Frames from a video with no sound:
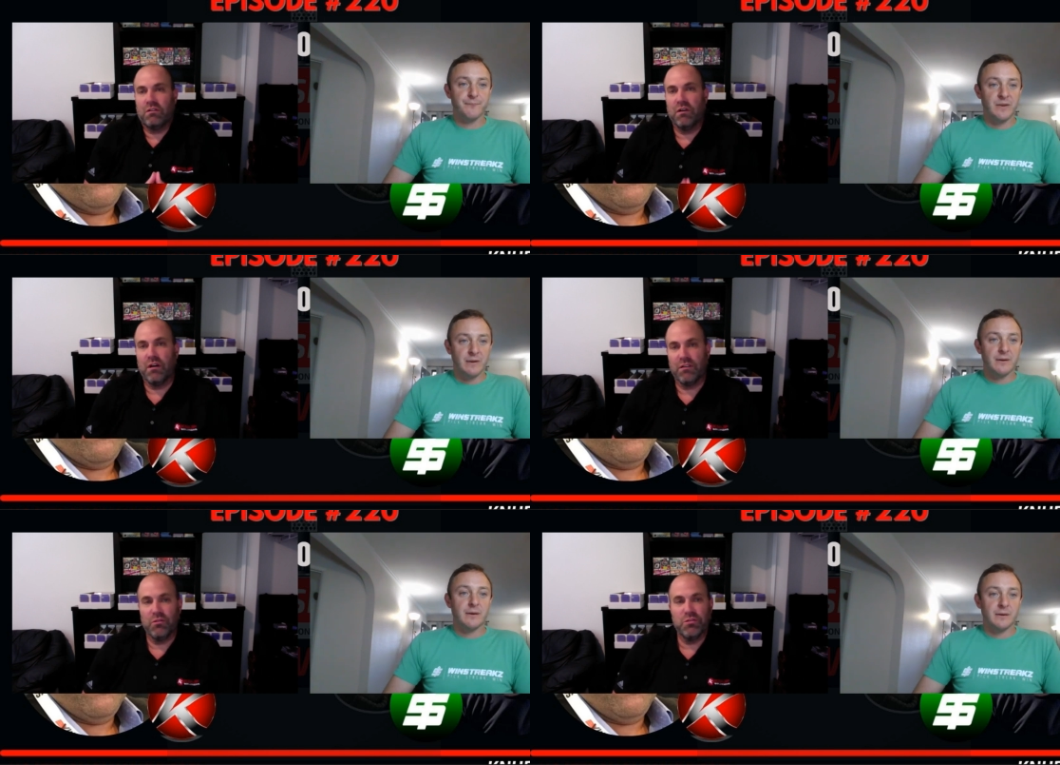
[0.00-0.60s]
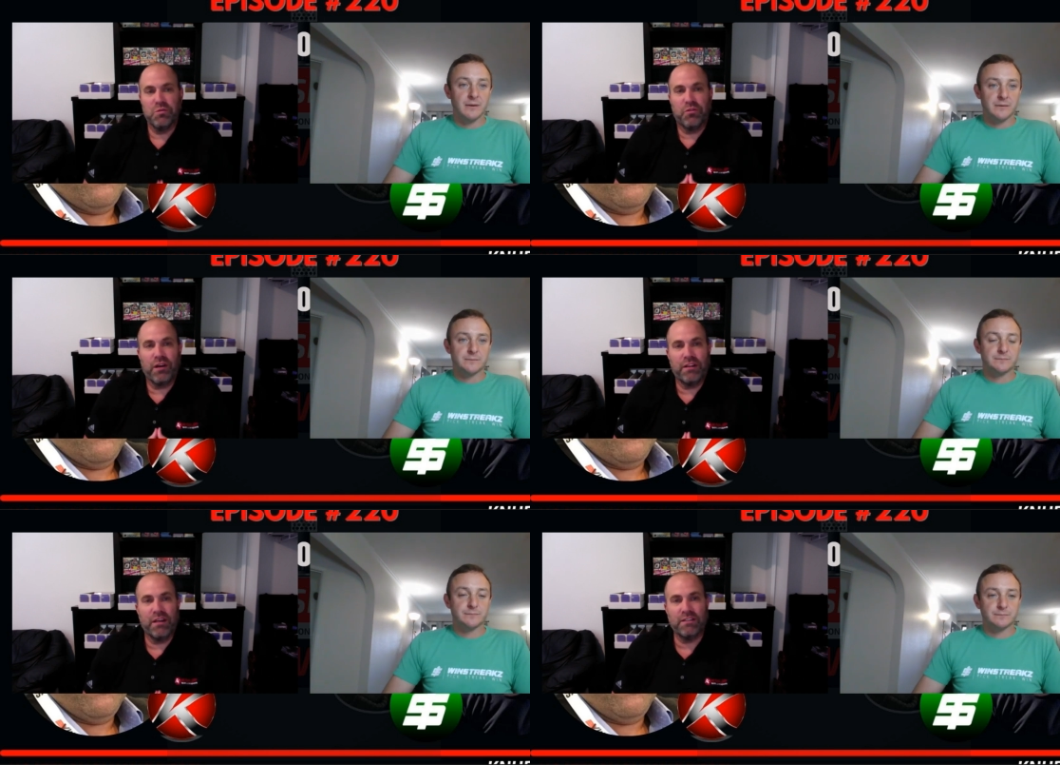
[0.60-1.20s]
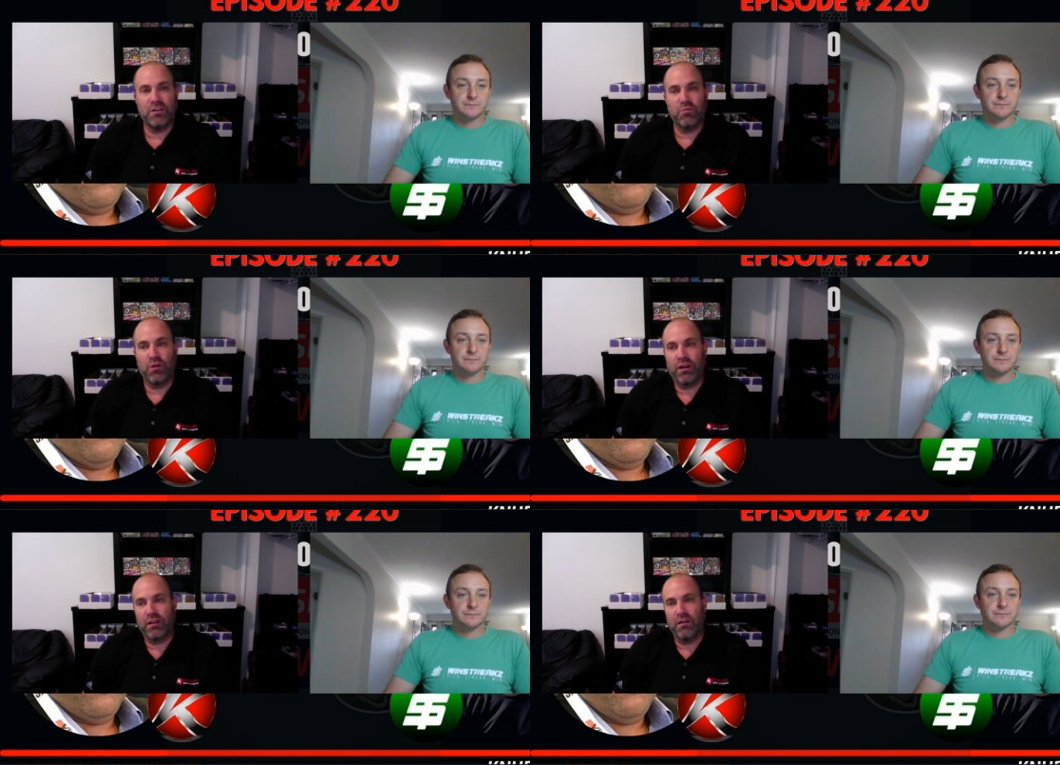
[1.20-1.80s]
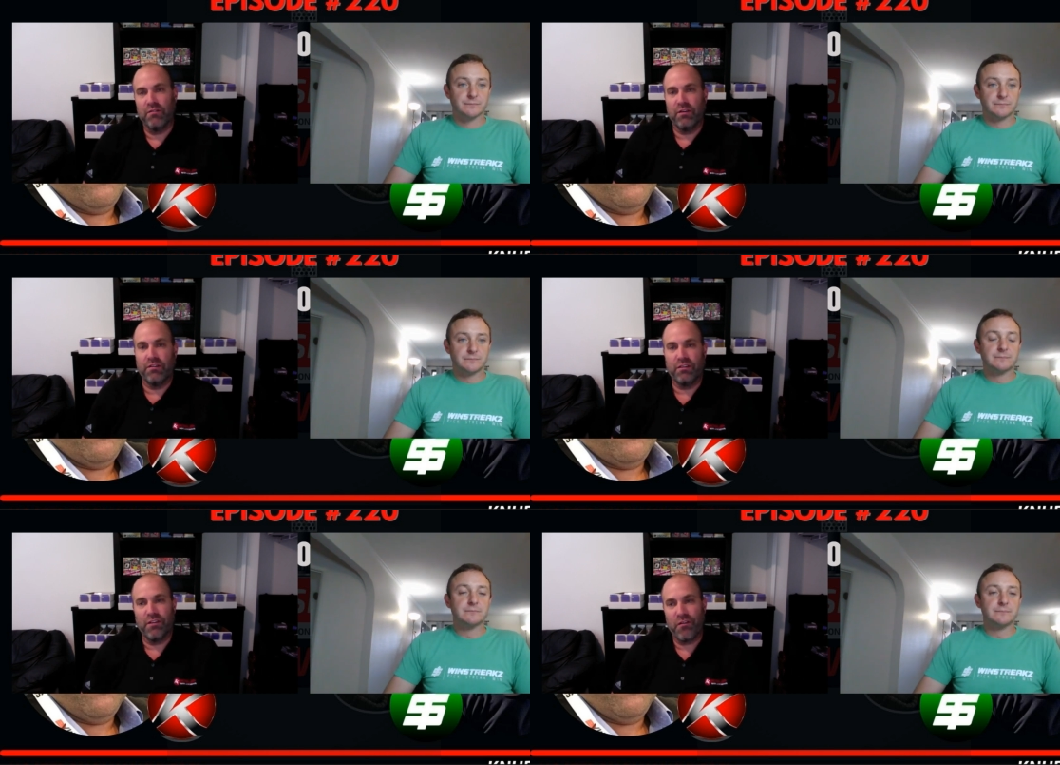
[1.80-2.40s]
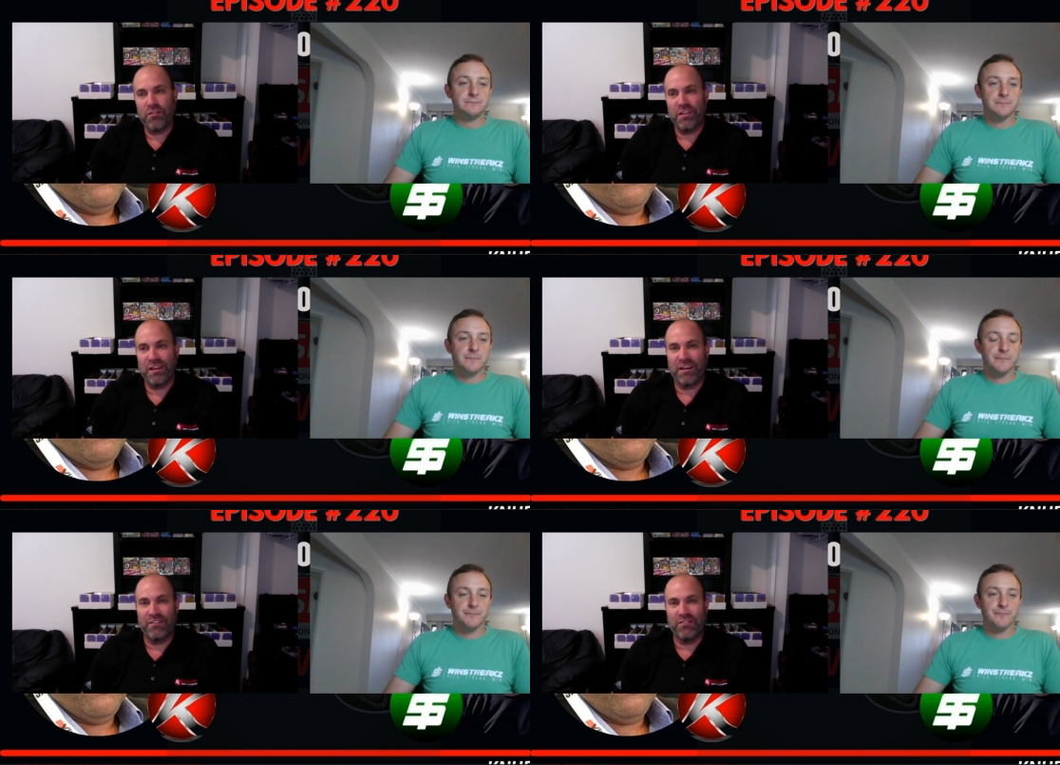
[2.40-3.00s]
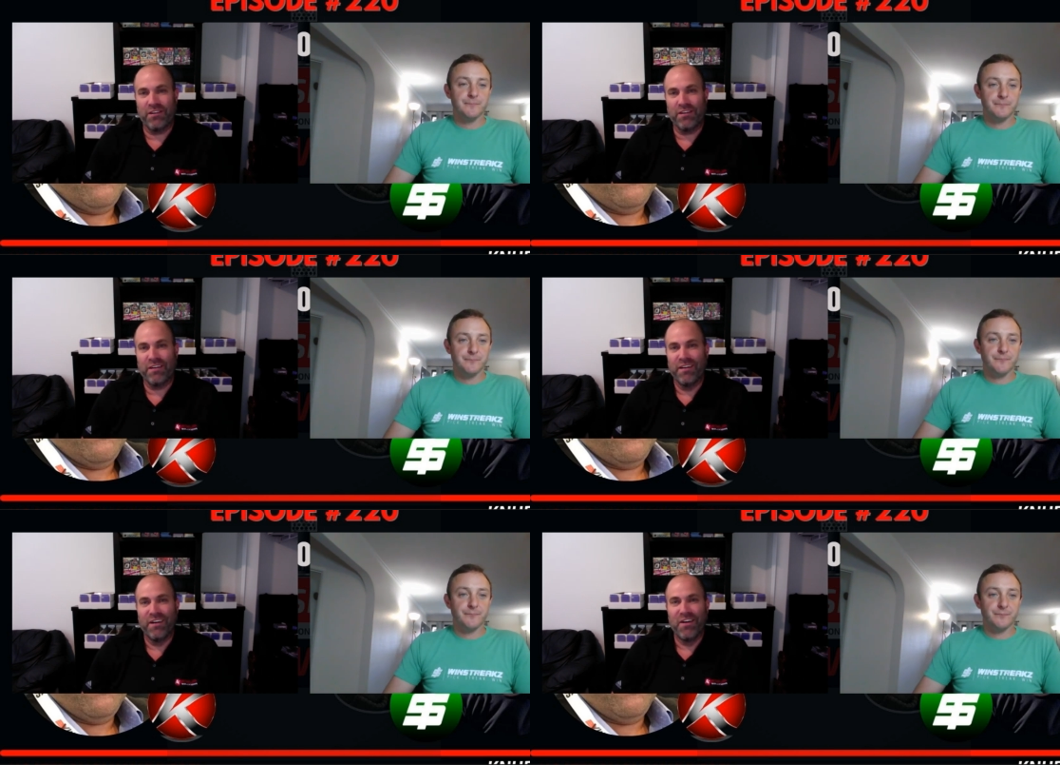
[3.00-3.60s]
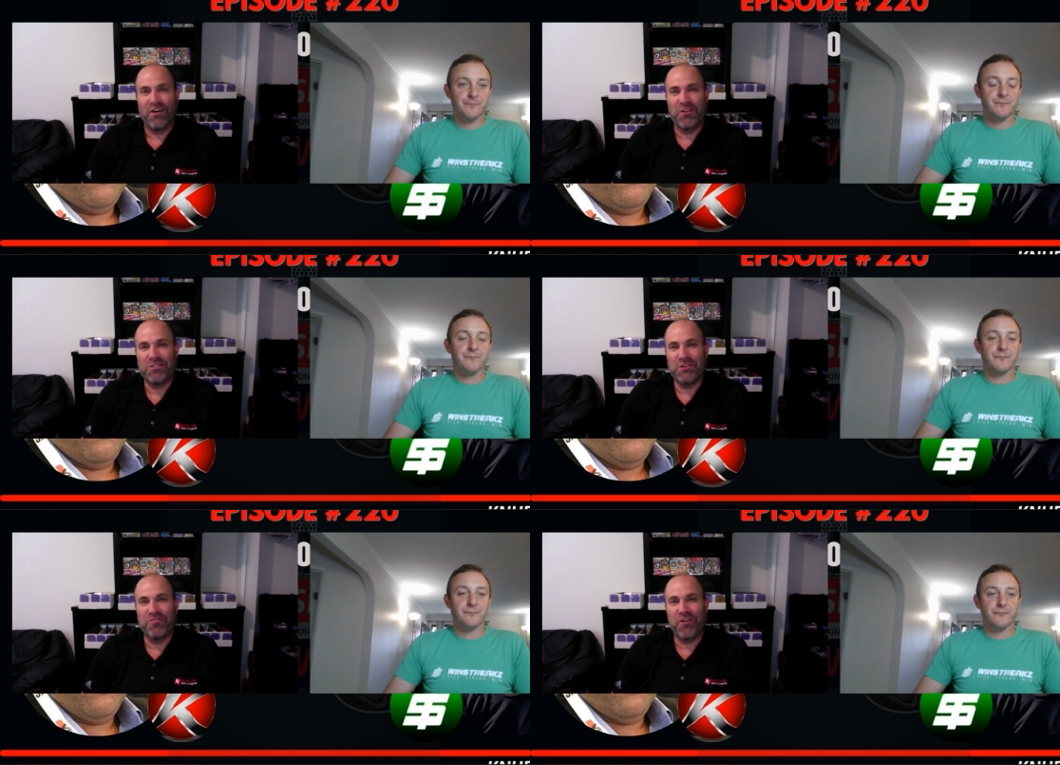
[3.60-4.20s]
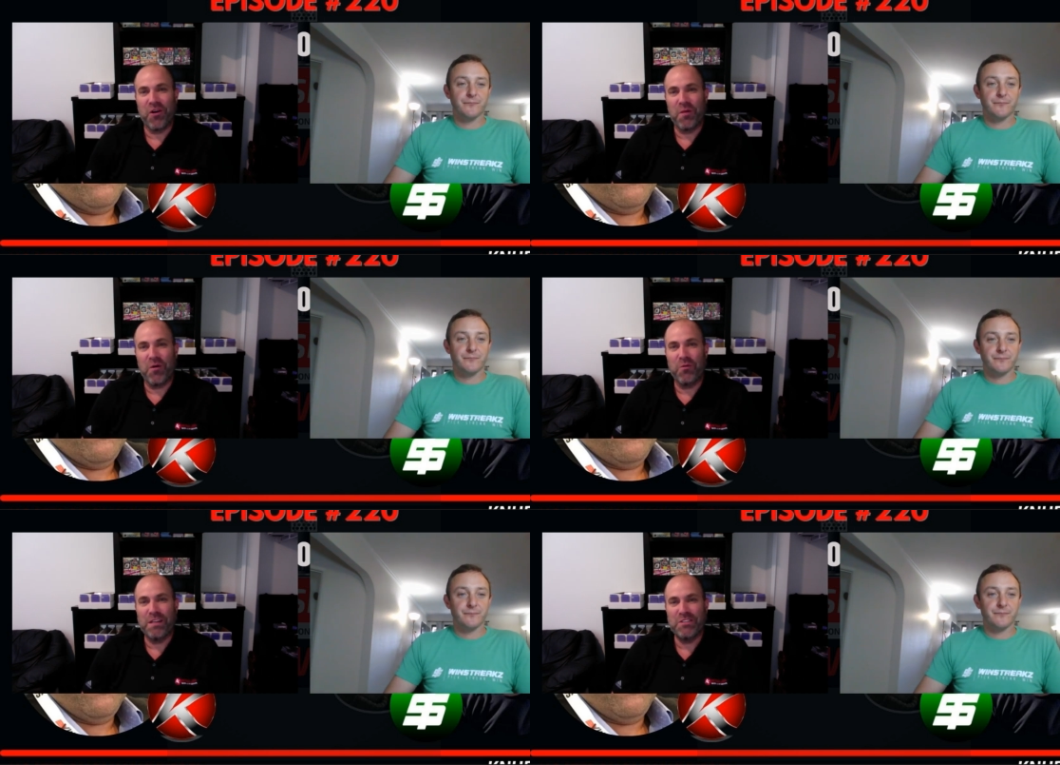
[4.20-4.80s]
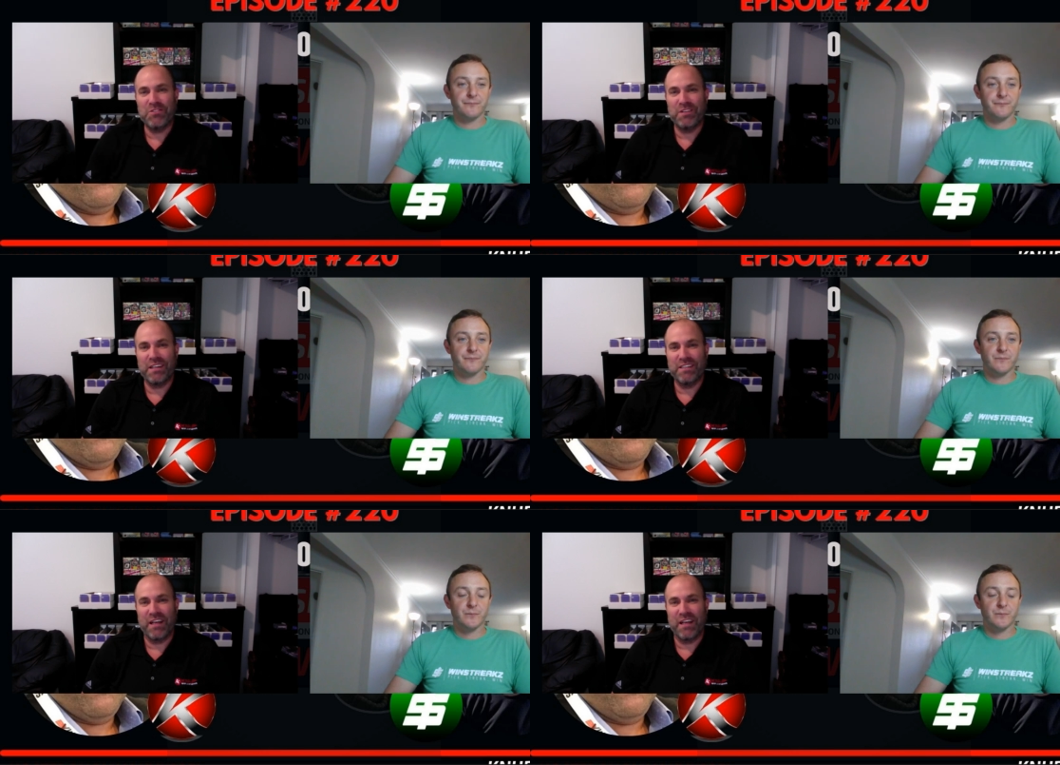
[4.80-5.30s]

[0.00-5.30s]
Speaker 1: Uh, doing some great things here, Brett. I love uh, love everything I've uh, heard so far about WinStreakz.